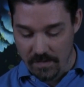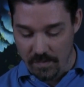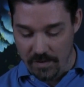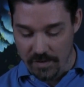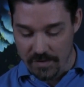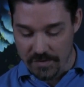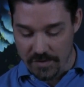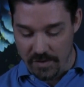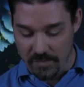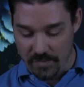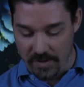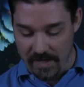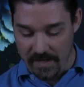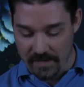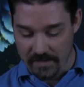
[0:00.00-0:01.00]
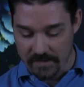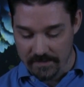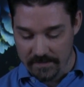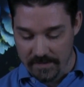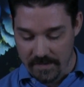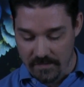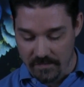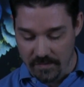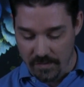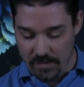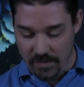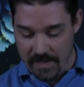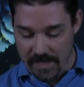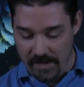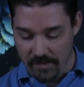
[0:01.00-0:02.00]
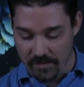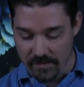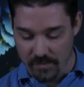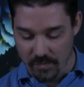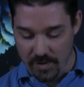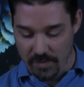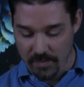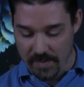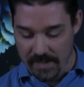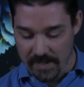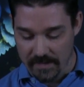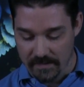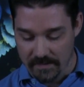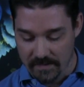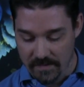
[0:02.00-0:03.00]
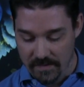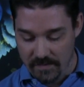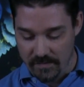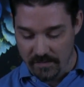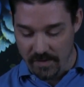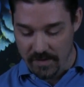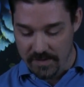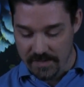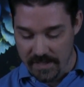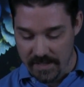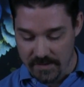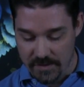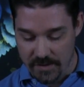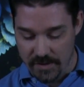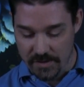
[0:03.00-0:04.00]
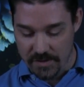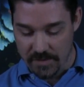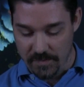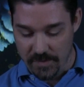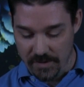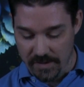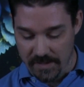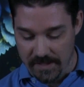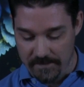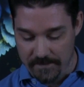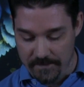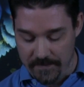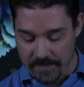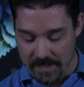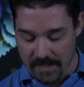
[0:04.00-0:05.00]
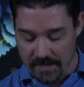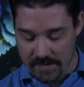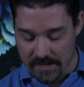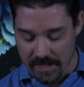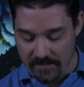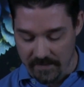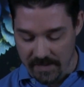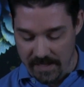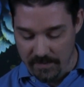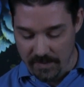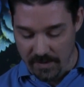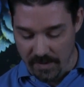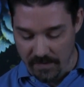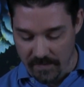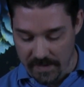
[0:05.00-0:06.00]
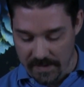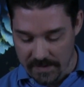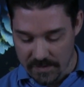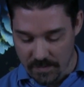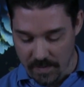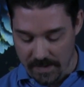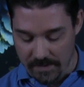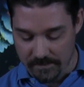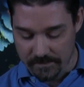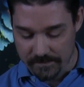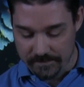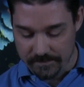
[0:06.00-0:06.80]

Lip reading: We also pray for good health and well-being for those in our church community and safekeeping over each one.